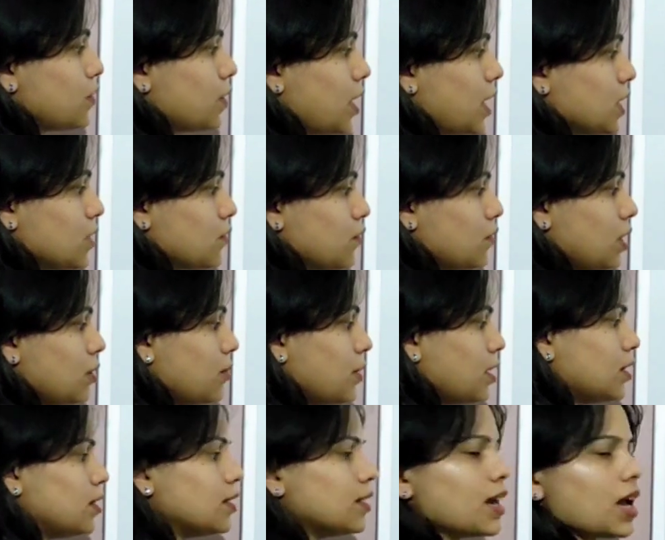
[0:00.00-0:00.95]
this one as
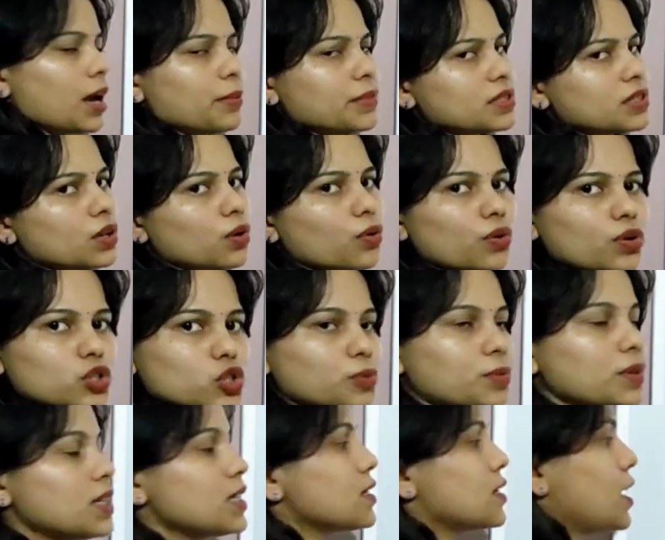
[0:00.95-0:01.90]
female, the gametes are going to
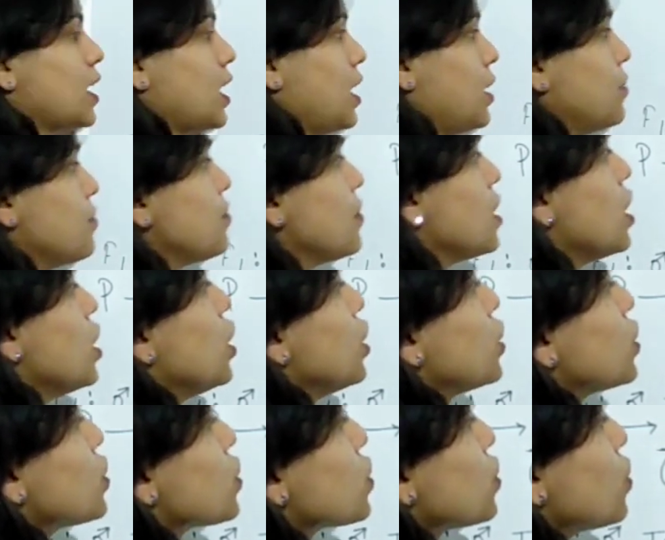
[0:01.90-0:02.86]
be same.
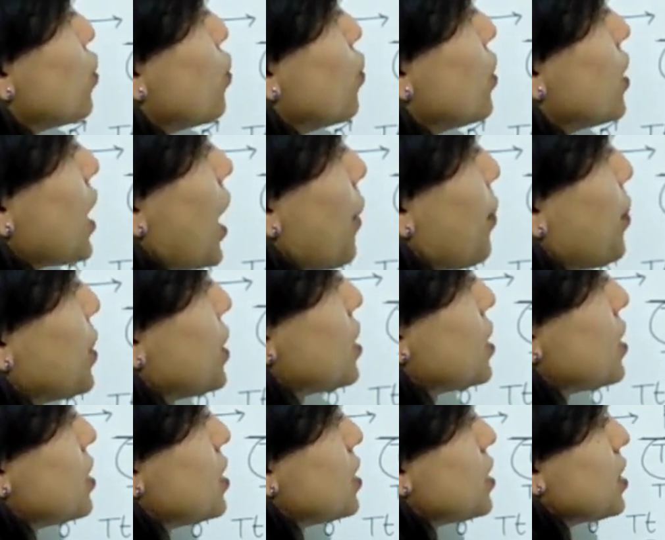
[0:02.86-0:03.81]
So
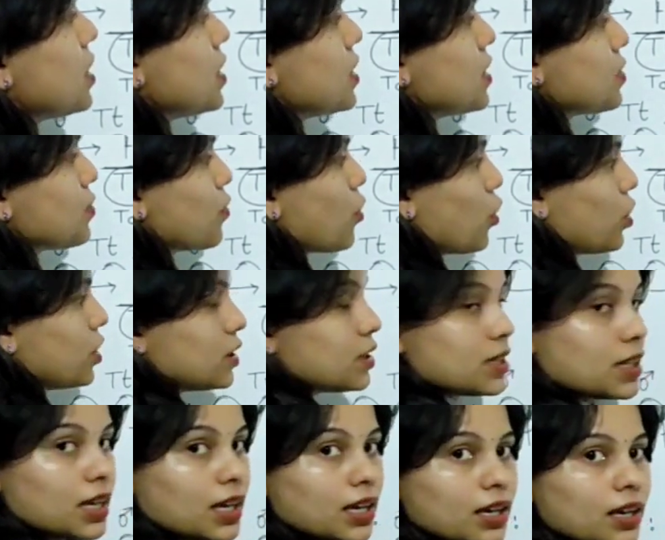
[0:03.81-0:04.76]
capital T small
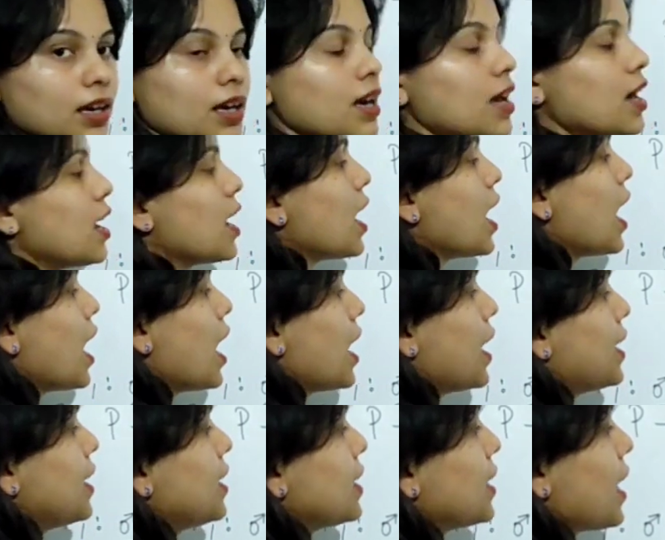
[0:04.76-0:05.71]
t
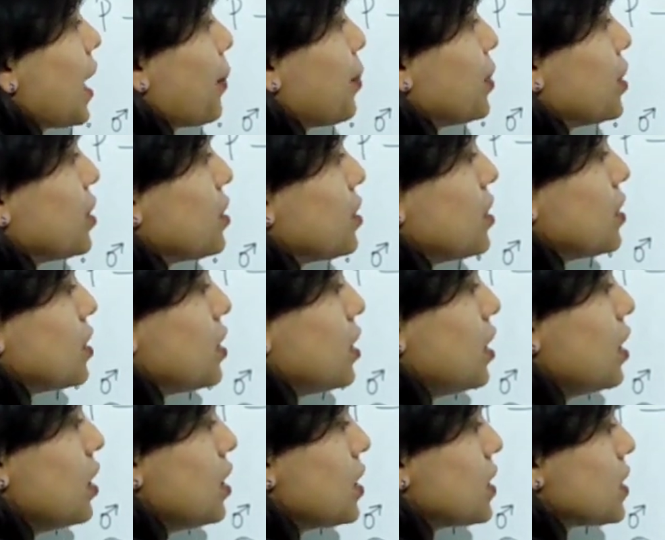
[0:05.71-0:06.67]
and capital
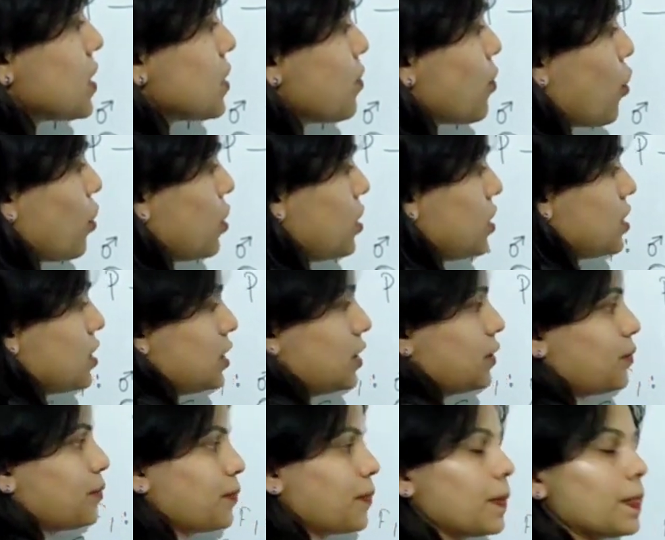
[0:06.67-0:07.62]
T small
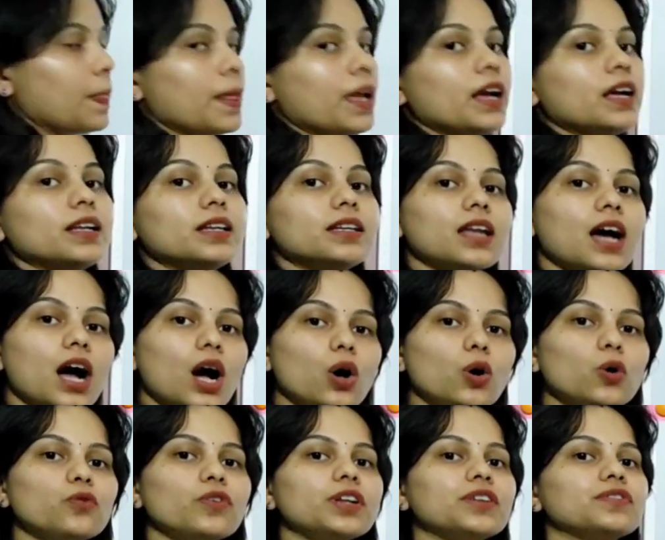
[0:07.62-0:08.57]
t.
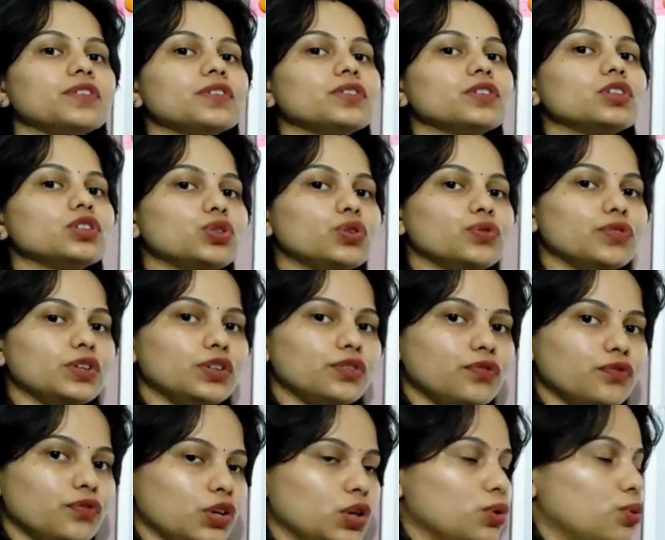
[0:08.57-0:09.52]
Now when you
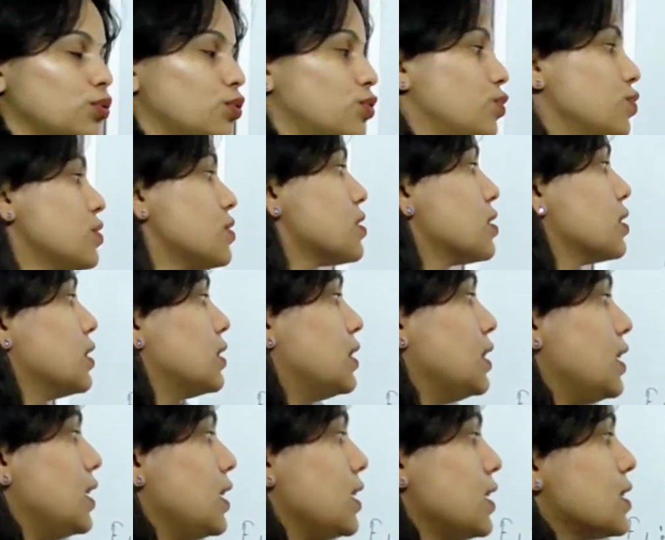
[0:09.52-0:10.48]
will fuse
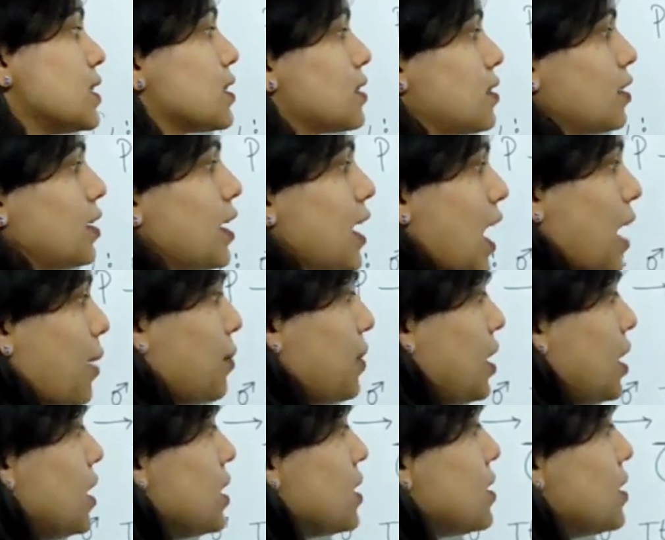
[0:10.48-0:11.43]
these
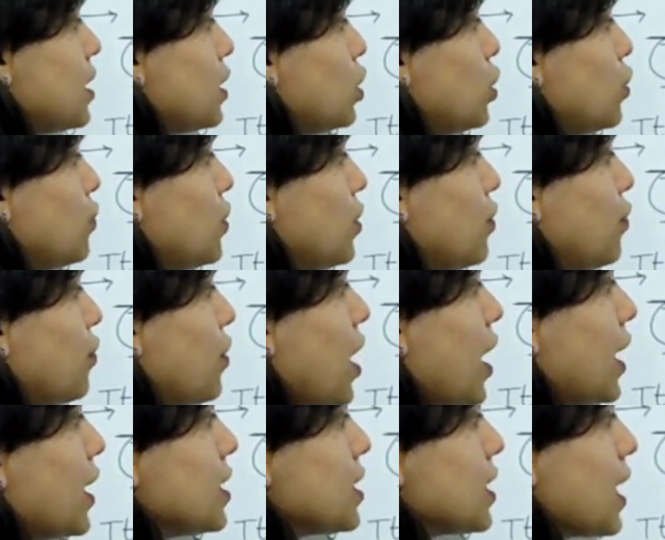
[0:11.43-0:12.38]
gametes, then you will
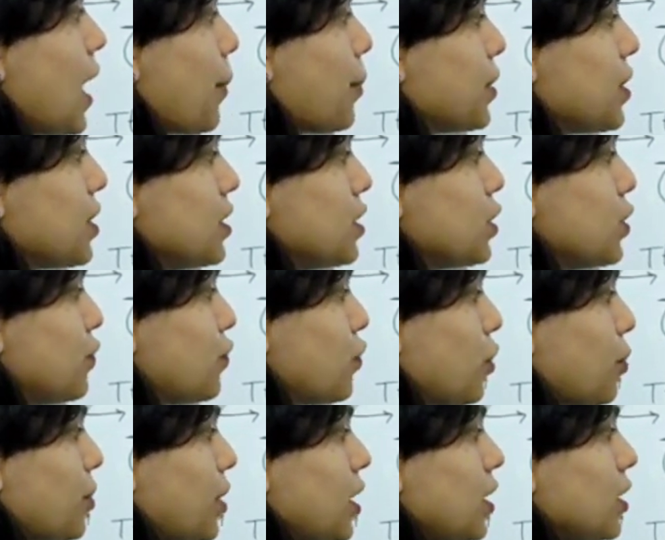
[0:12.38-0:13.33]
find capital T
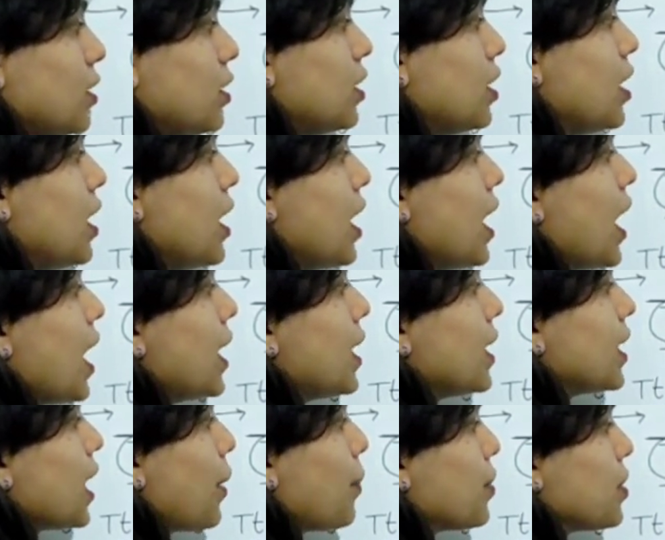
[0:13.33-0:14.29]
from here
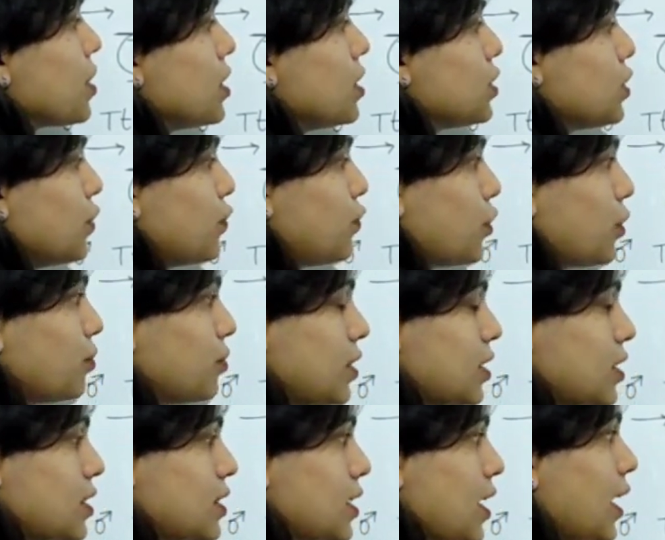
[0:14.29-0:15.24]
and capital T from
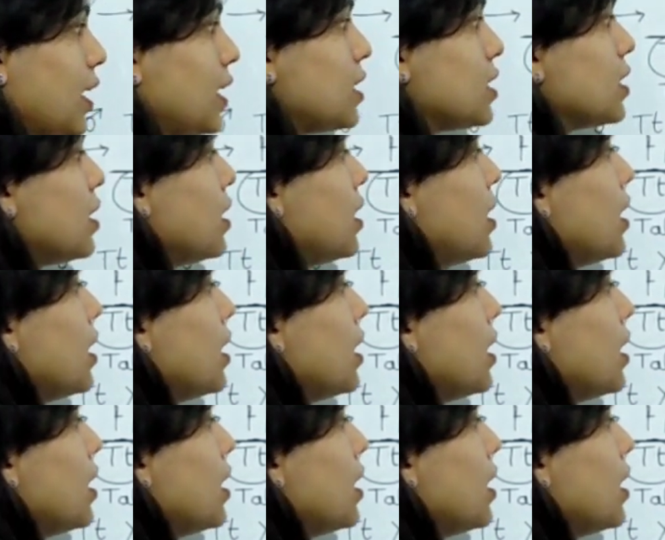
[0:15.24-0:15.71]
this side,